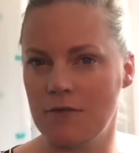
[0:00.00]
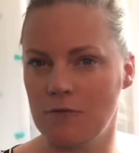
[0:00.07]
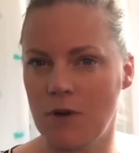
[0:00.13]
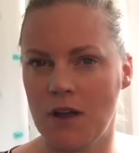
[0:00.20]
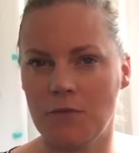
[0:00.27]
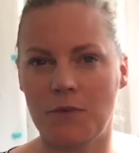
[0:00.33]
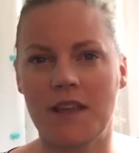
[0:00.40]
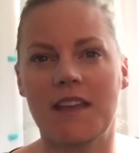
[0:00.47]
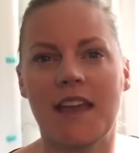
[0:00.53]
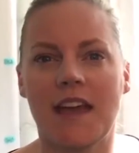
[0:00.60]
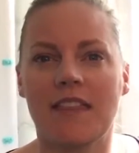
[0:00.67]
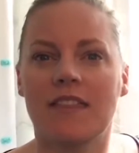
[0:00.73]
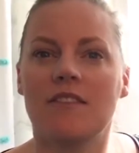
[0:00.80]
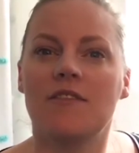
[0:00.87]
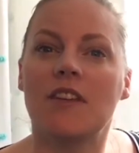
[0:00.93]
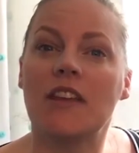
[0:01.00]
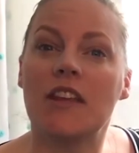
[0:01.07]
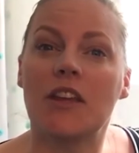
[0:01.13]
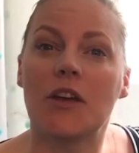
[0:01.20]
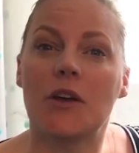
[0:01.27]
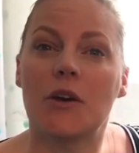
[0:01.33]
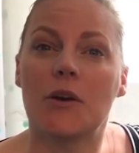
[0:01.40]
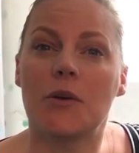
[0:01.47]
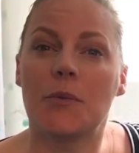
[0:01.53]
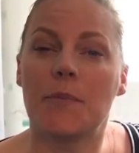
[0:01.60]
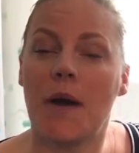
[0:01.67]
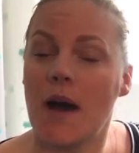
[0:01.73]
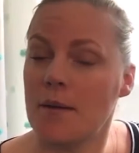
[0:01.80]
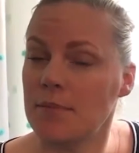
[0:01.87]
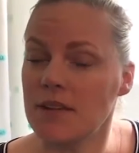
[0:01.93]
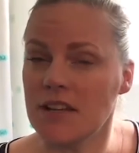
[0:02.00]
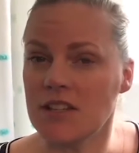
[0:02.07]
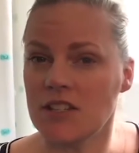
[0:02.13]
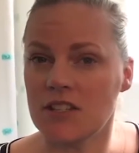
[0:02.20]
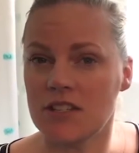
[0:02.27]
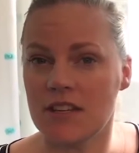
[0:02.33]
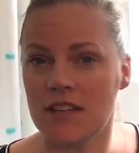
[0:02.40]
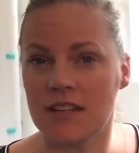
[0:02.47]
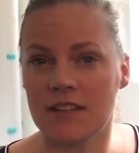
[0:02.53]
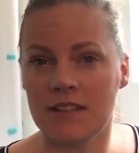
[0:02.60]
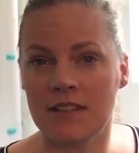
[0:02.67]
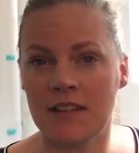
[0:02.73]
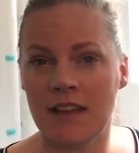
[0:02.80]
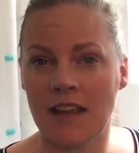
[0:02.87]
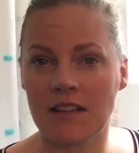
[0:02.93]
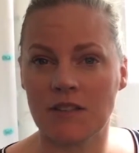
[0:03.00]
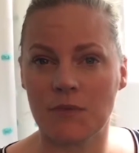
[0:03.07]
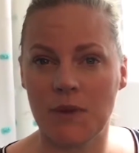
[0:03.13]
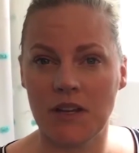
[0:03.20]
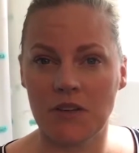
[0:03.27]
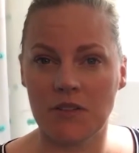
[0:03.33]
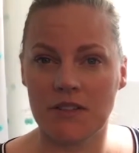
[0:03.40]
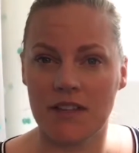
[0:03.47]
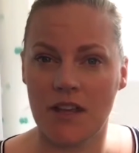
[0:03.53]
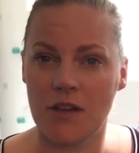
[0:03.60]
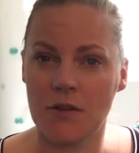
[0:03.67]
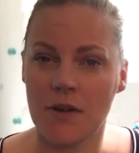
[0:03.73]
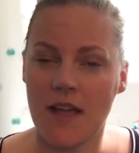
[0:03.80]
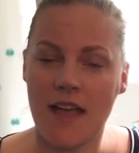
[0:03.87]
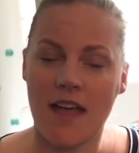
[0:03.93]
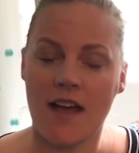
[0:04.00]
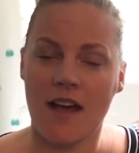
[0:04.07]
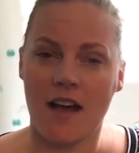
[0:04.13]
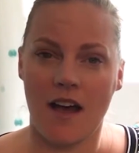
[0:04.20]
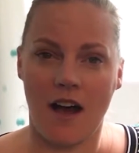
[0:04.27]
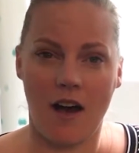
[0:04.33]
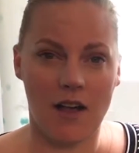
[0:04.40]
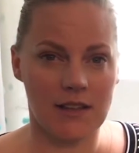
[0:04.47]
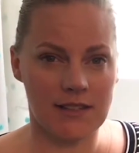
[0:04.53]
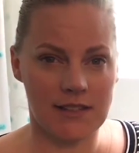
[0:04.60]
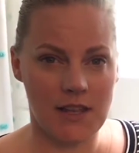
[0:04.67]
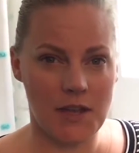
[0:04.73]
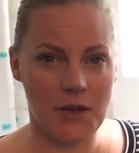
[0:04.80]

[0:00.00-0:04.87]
When we get the video published in the next week or so. Also,